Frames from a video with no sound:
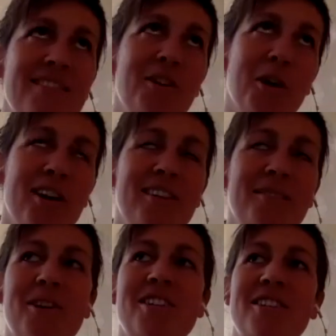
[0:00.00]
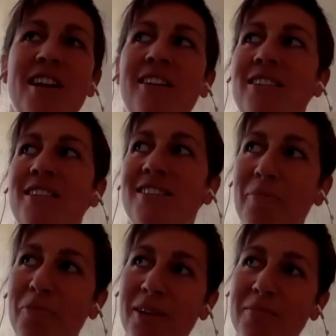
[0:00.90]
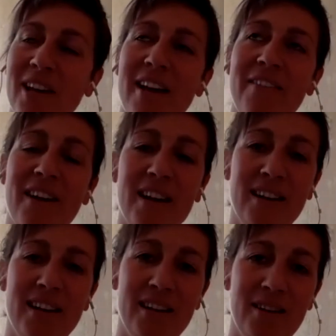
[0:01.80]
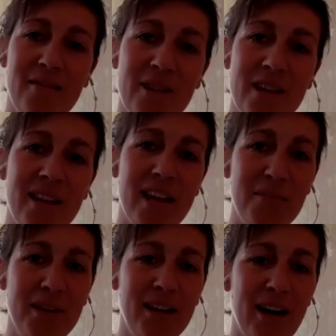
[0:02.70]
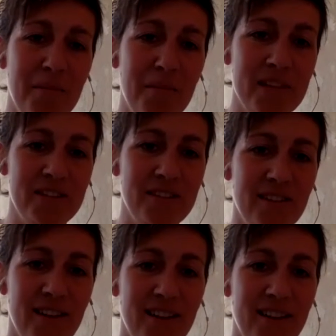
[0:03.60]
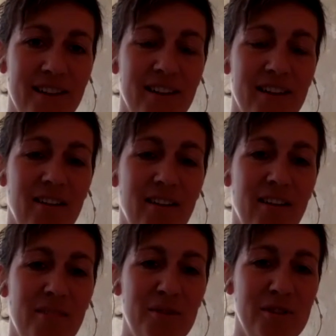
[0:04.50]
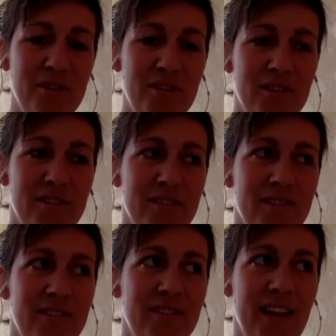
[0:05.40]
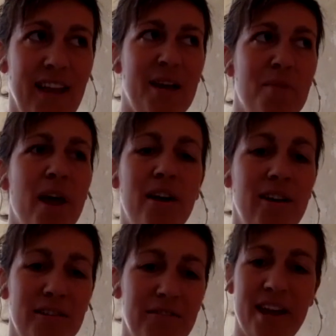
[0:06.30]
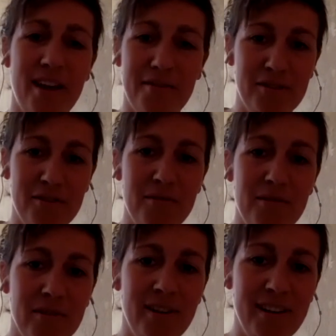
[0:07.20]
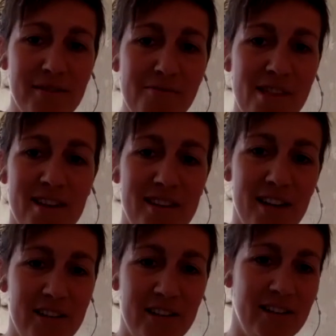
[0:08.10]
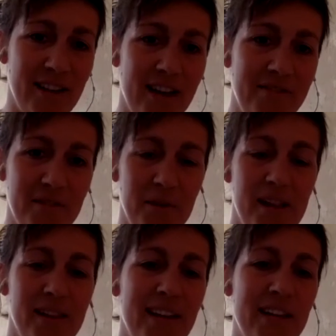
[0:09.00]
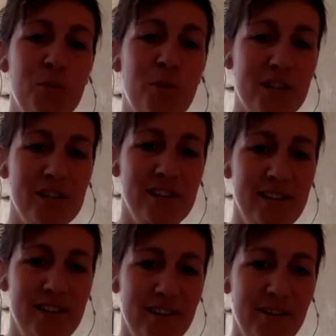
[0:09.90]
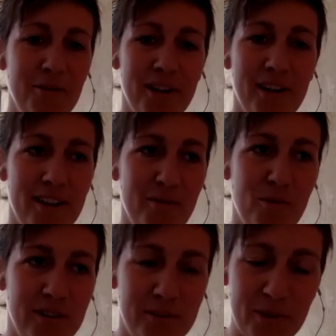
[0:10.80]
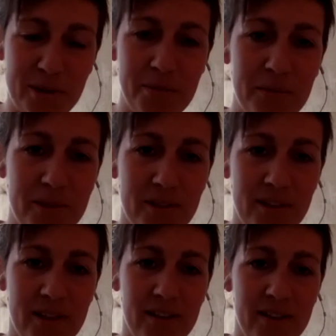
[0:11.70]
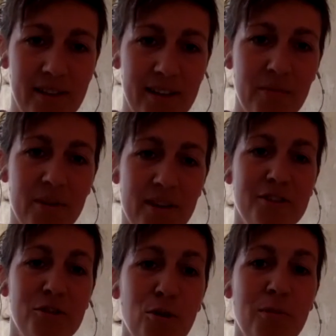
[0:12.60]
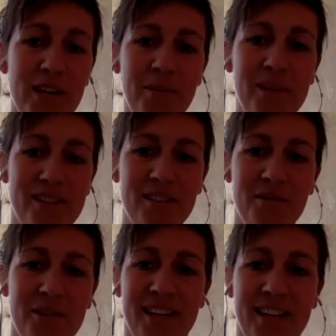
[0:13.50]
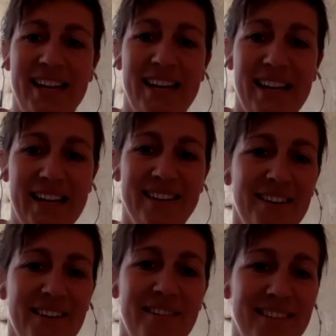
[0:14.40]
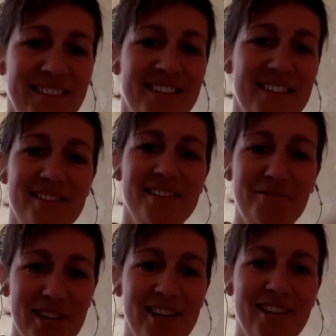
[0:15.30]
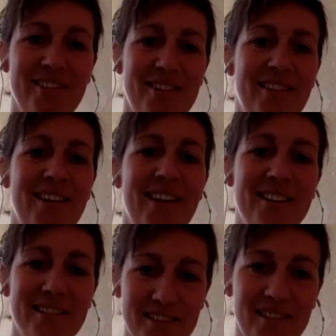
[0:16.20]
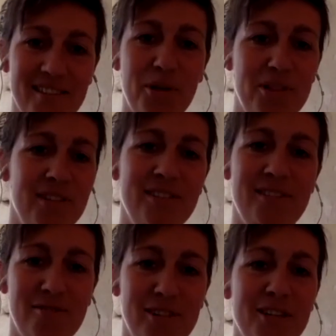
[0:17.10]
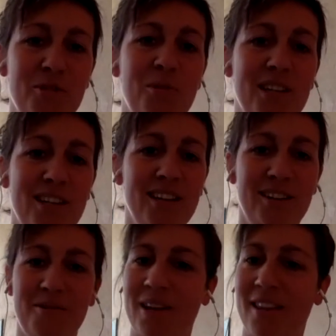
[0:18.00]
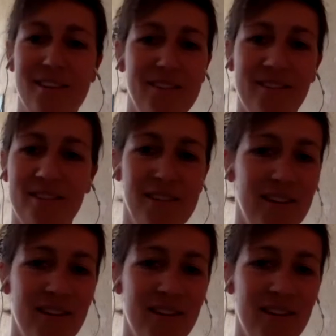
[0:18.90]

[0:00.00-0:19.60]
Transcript: talking about integrity, sometimes I find like it can become this almost like imperative i have to live with integrity and i have to like especially looking at the world where people are like where there are so many places where it's like ah no this is really not in line this person is really speaking in a way that you're